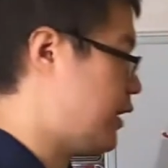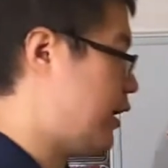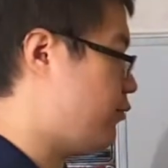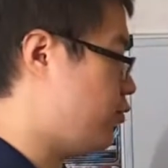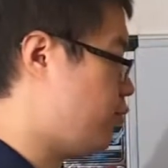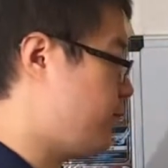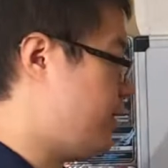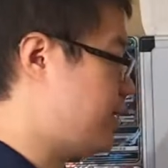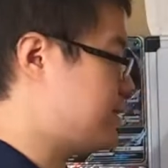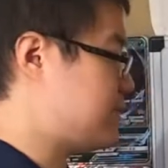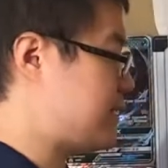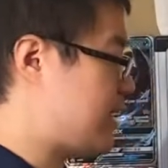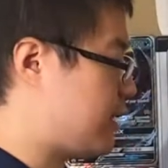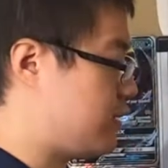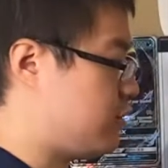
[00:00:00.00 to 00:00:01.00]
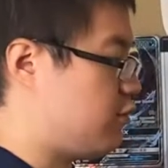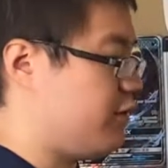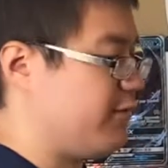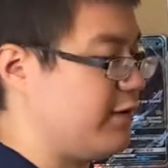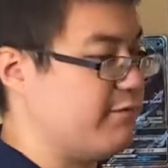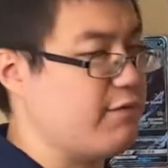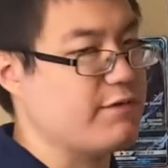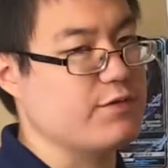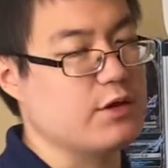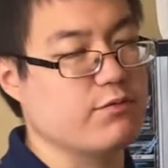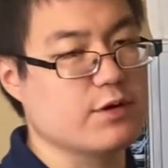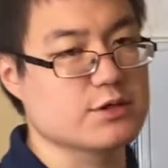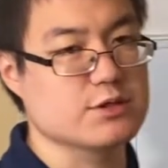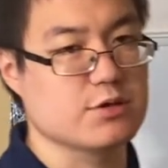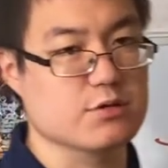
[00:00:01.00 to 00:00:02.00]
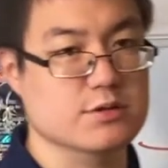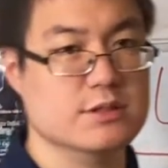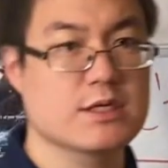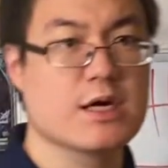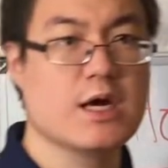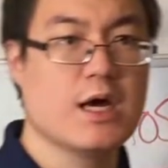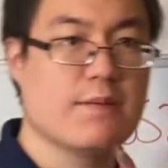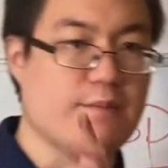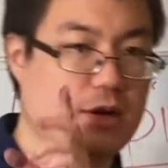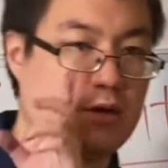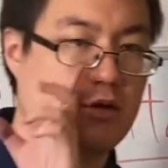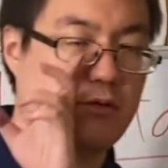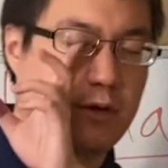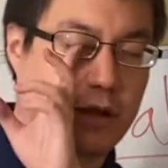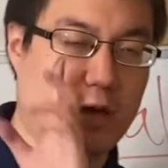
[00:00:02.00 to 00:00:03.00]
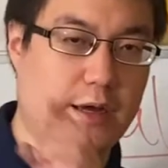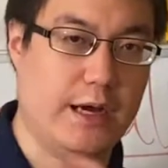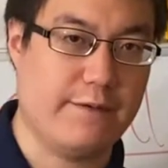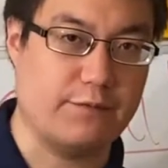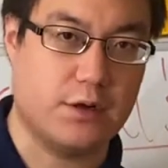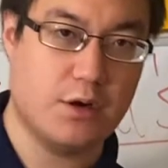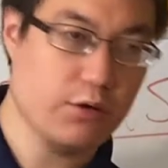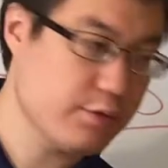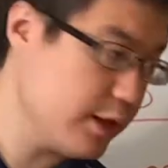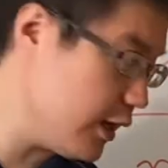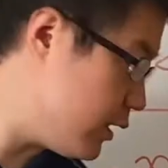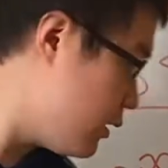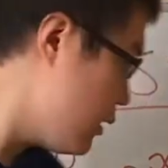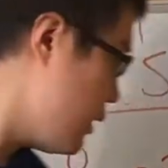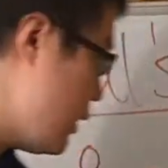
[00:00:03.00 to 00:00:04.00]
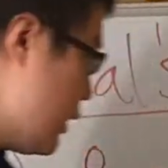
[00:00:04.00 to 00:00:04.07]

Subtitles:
that will be the second derivative of the originals, but you don't really have to know that.